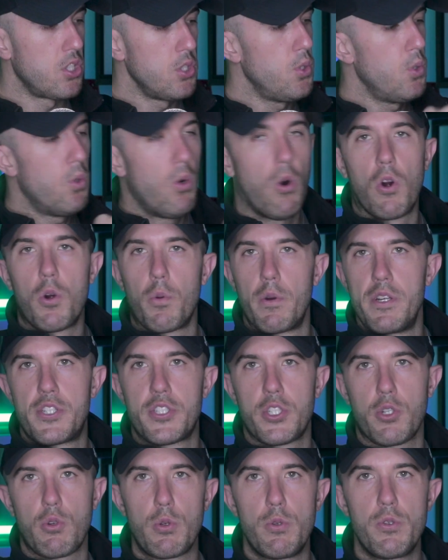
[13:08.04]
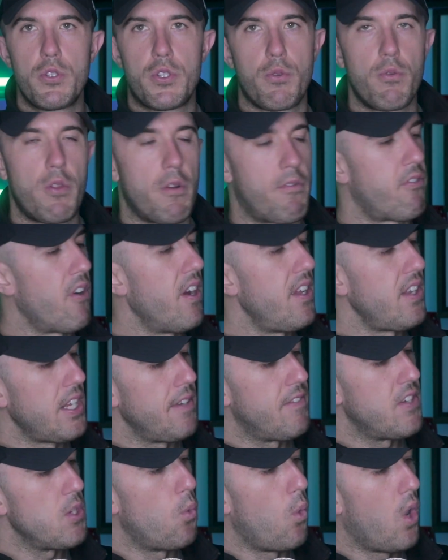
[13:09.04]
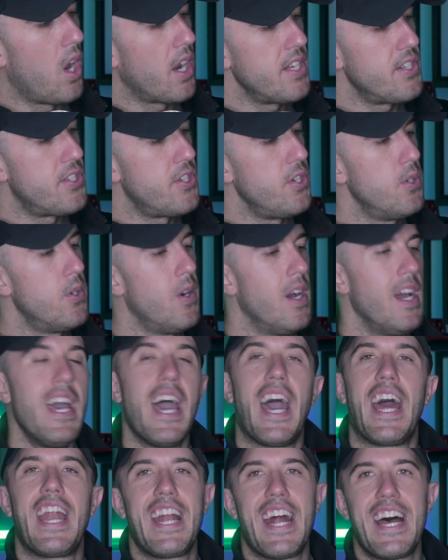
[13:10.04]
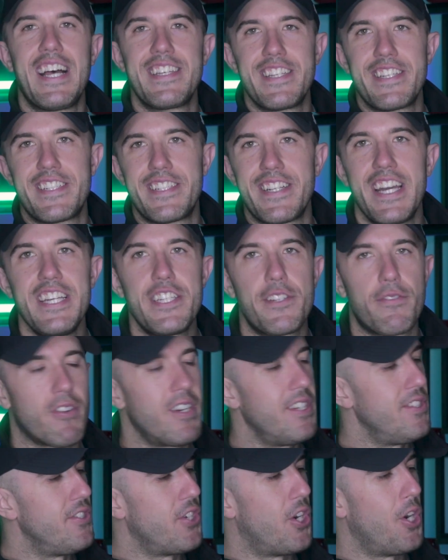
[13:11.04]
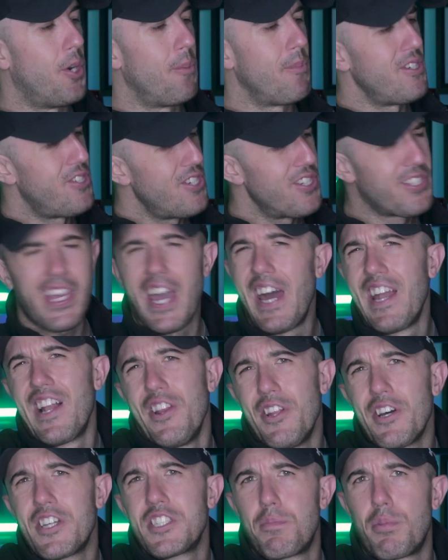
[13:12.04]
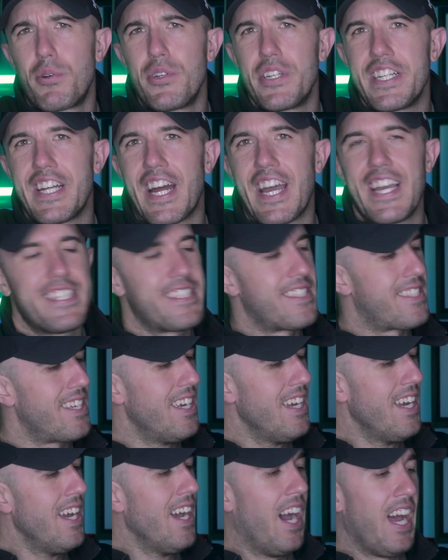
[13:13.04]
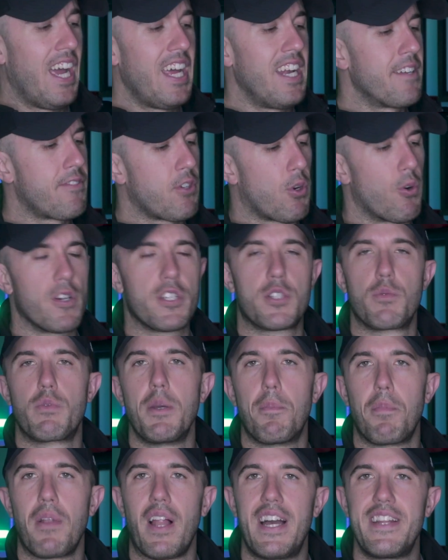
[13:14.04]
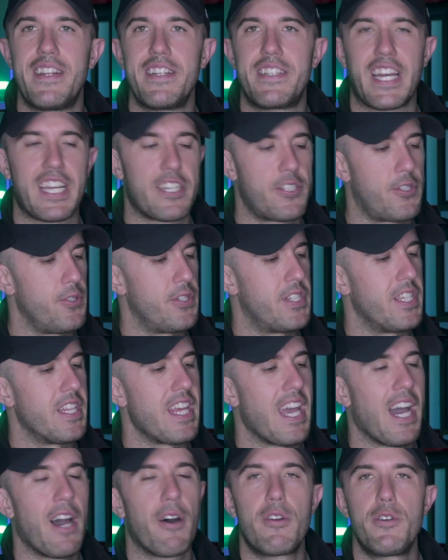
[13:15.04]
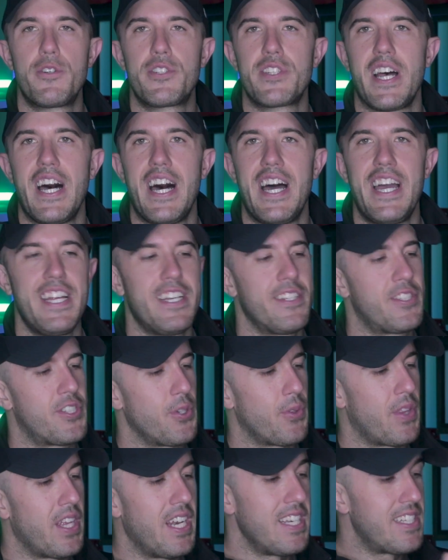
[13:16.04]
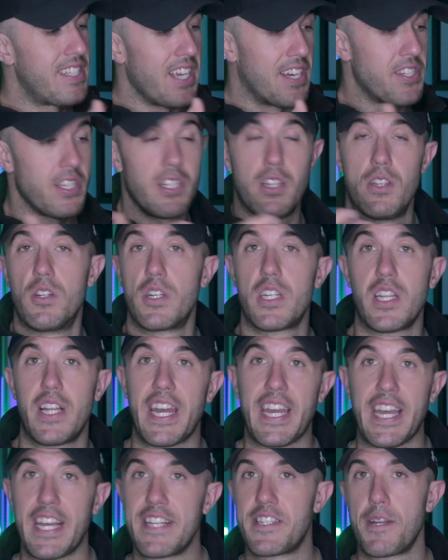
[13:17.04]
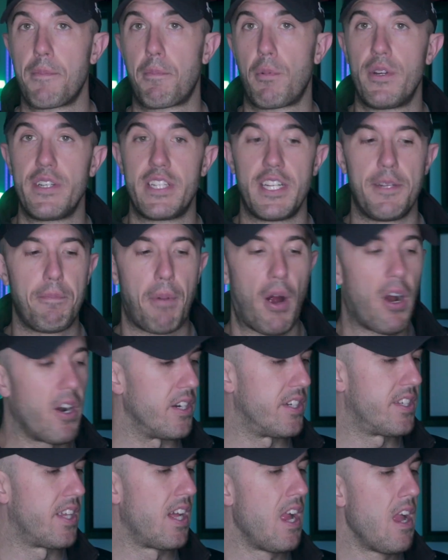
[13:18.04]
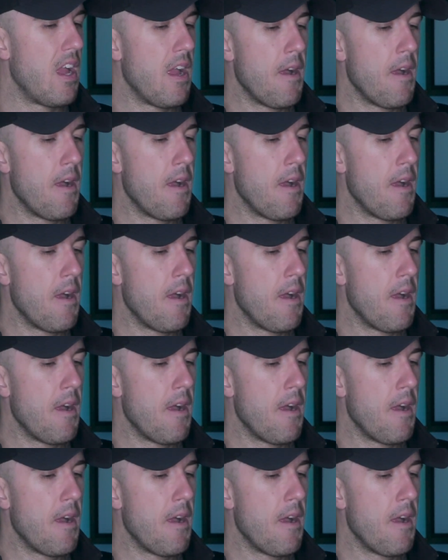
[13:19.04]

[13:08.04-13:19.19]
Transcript: glue or with screws through the front if you wanted to, and it has this nice front dome that just kind of looks pretty nice. And of course, we applied the texture to the outer side so that it doesn't look like it's a printed part.